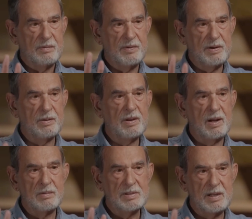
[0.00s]
video
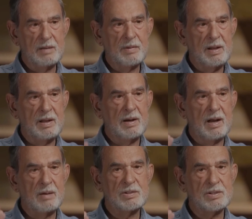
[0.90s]
cameras in my hand,
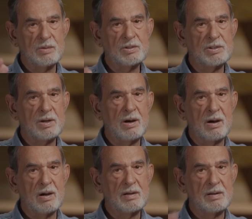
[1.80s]
I was so
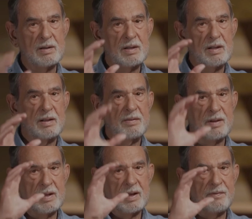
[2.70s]
shocked
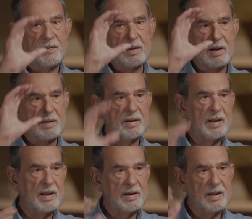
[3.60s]
that I forgot that I
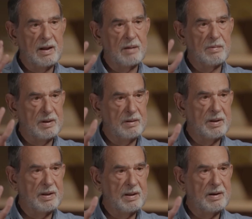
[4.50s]
had a camera in my hand